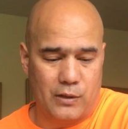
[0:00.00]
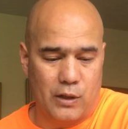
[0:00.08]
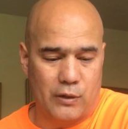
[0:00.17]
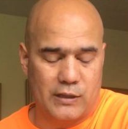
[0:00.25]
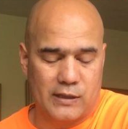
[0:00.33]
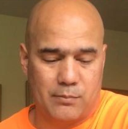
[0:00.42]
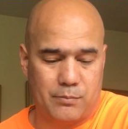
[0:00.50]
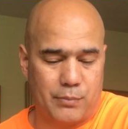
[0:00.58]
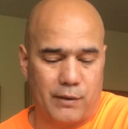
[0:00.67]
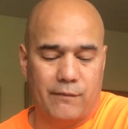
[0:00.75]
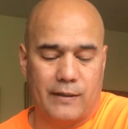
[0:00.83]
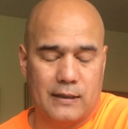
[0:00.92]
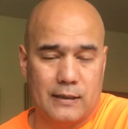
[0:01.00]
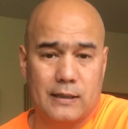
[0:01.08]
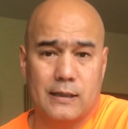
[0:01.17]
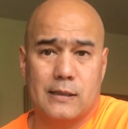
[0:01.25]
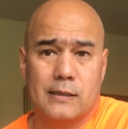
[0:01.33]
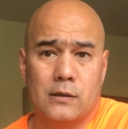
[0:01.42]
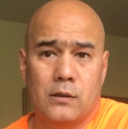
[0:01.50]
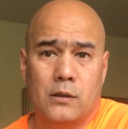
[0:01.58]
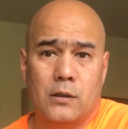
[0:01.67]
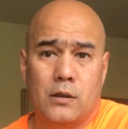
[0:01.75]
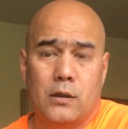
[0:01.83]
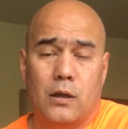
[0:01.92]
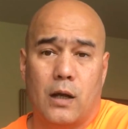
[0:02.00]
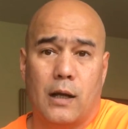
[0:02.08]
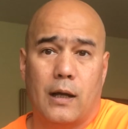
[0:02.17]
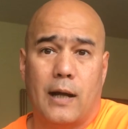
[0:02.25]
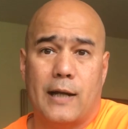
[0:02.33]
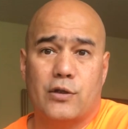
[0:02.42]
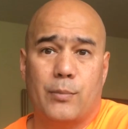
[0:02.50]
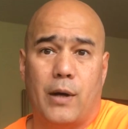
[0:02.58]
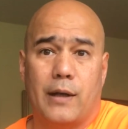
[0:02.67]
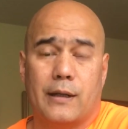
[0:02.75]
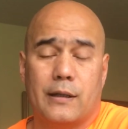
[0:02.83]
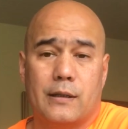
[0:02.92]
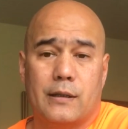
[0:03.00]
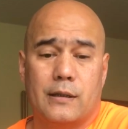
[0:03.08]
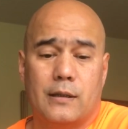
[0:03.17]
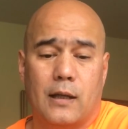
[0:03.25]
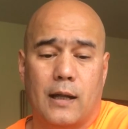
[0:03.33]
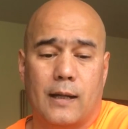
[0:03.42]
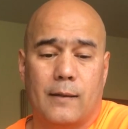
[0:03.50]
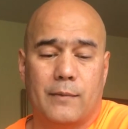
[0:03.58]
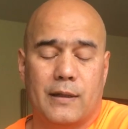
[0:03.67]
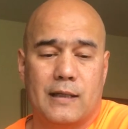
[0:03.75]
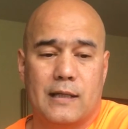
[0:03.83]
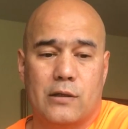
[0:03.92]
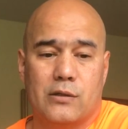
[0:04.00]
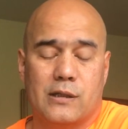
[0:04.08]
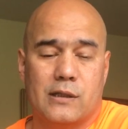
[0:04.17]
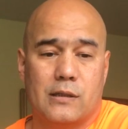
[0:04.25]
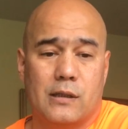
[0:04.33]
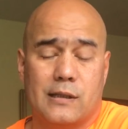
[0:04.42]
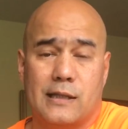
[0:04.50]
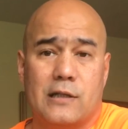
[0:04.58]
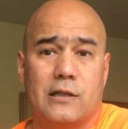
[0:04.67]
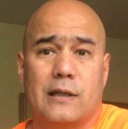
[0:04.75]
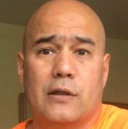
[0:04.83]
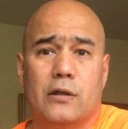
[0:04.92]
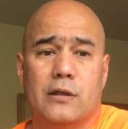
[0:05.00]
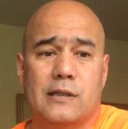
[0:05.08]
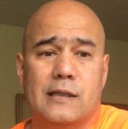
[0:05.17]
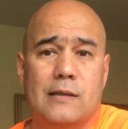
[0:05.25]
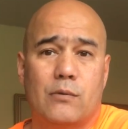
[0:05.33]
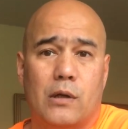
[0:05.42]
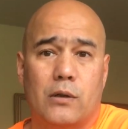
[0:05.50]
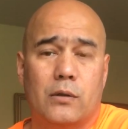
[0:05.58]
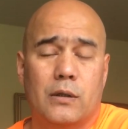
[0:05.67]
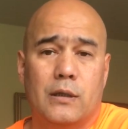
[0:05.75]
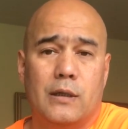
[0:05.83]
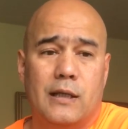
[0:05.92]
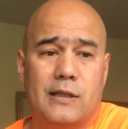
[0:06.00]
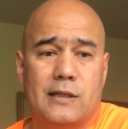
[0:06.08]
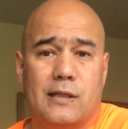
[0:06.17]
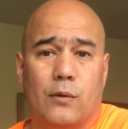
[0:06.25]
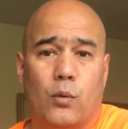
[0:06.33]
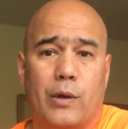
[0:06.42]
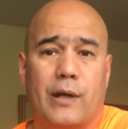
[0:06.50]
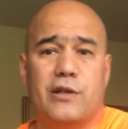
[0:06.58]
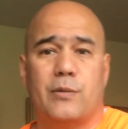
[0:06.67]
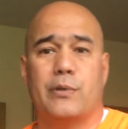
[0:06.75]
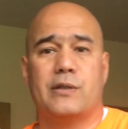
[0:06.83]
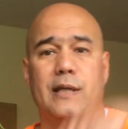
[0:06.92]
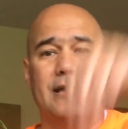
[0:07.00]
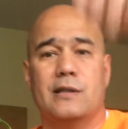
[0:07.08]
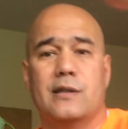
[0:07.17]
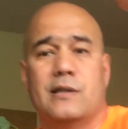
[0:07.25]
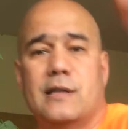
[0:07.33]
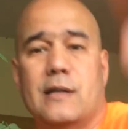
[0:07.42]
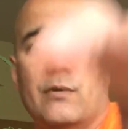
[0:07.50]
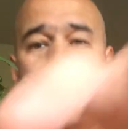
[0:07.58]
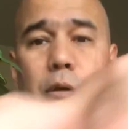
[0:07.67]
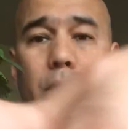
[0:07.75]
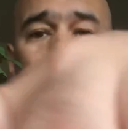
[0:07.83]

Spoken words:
just perfected this hydroponic, and he uses essentially zero. This is a 100% zero